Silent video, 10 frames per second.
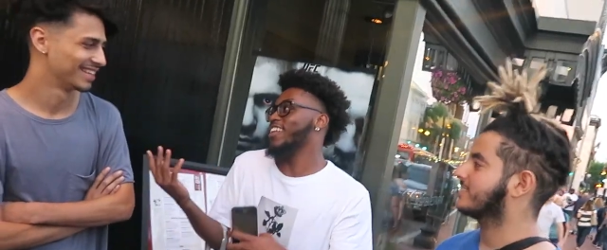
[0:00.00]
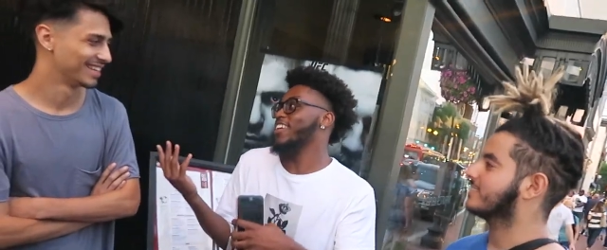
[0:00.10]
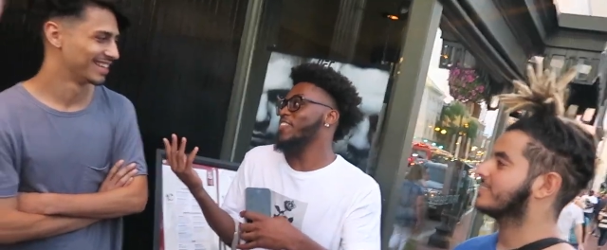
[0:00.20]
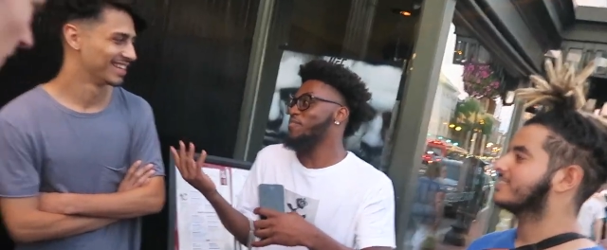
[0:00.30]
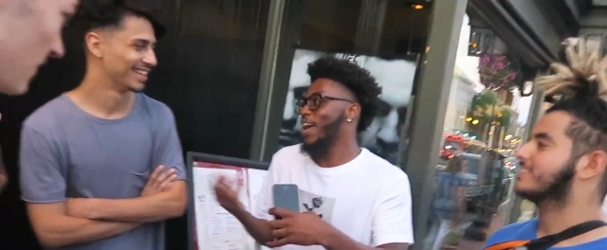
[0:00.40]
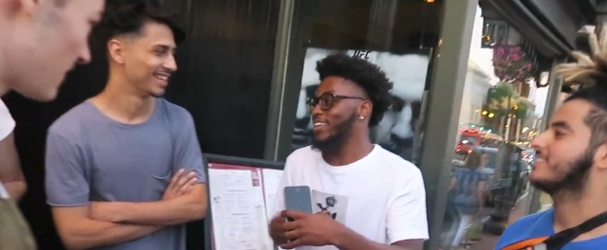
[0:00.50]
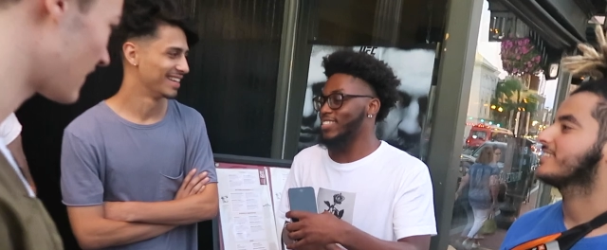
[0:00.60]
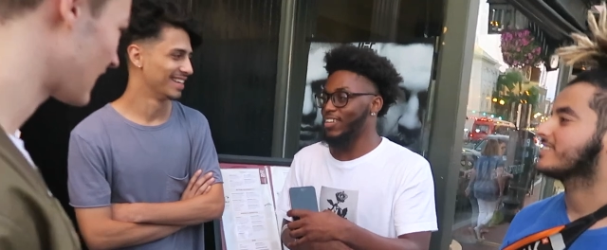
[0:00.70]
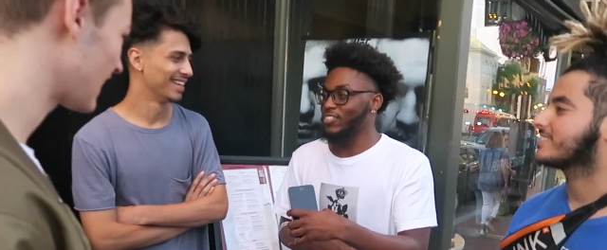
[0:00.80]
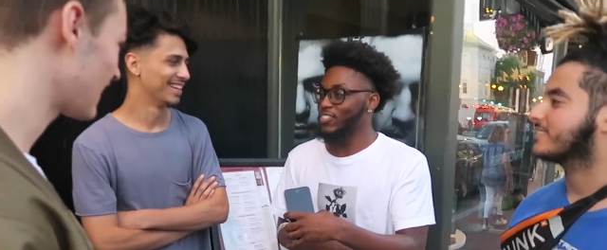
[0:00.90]
Speaker 1: laid back
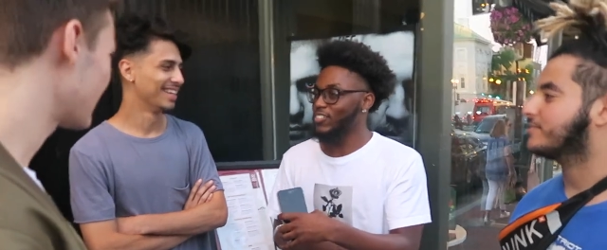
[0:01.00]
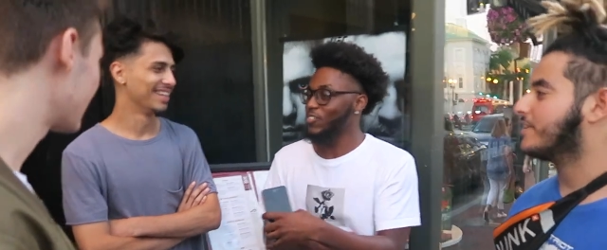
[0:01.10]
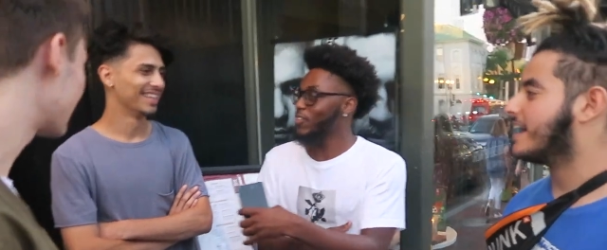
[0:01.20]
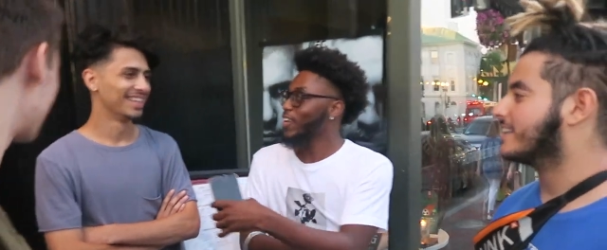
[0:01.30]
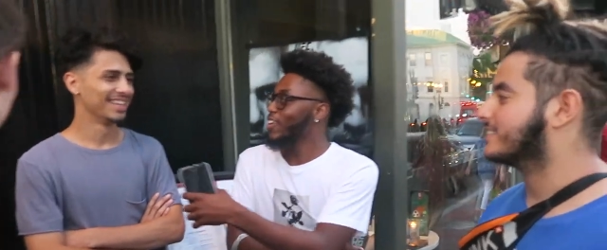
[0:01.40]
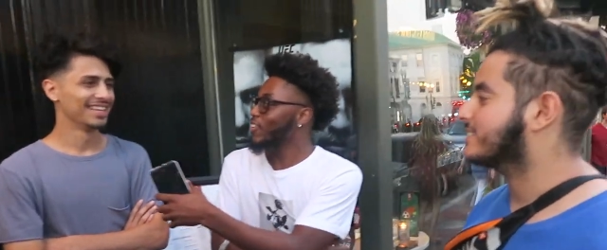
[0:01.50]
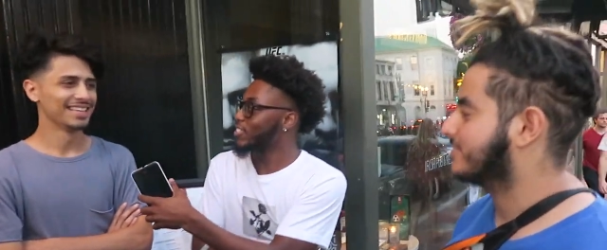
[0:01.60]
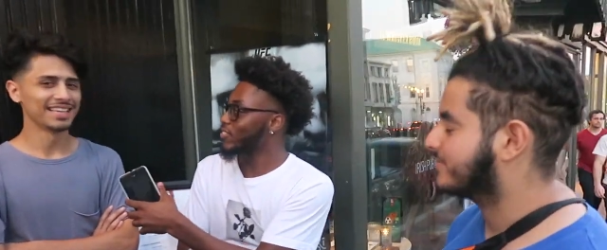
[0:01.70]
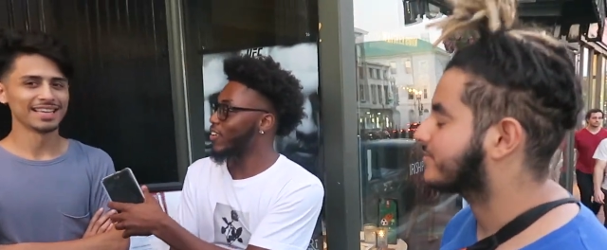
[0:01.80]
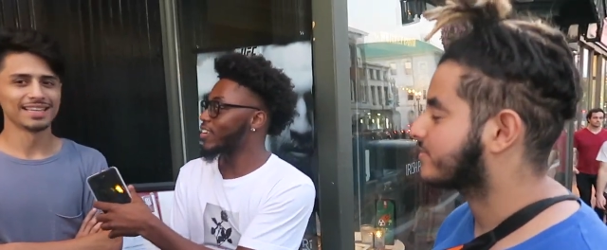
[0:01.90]
type dude. So what's what, what you
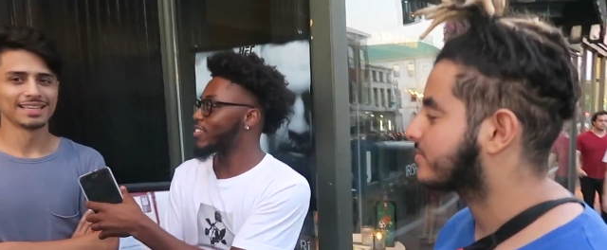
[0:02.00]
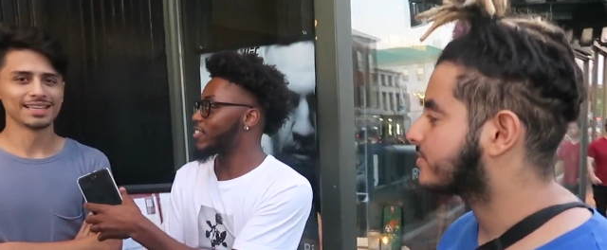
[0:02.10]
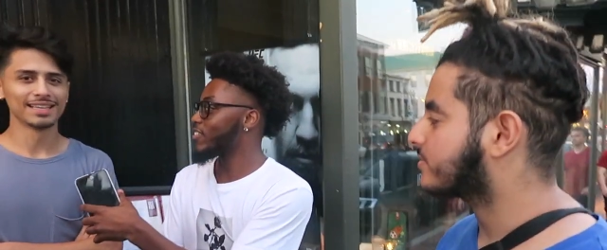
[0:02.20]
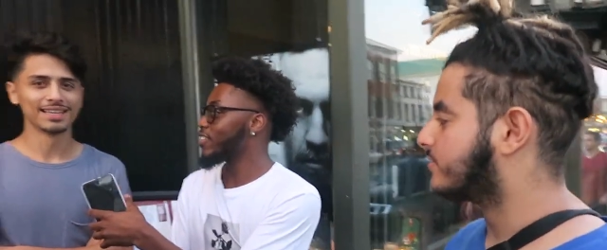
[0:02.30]
ready to do?